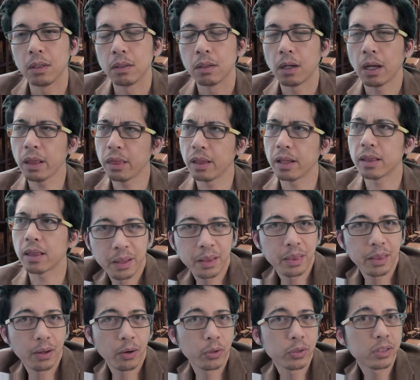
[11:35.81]
I think that
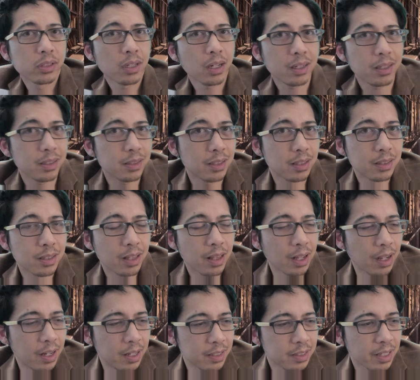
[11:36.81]
their studies into the
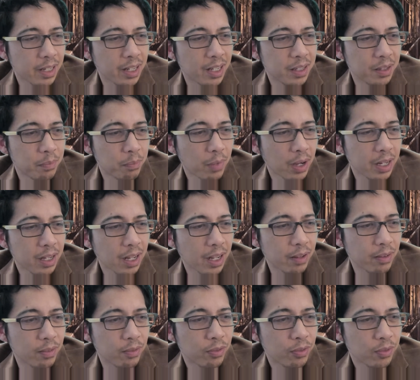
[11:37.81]
undead might
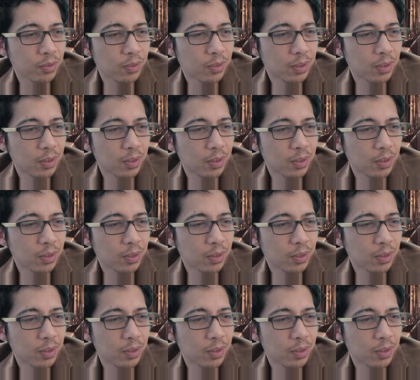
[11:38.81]
have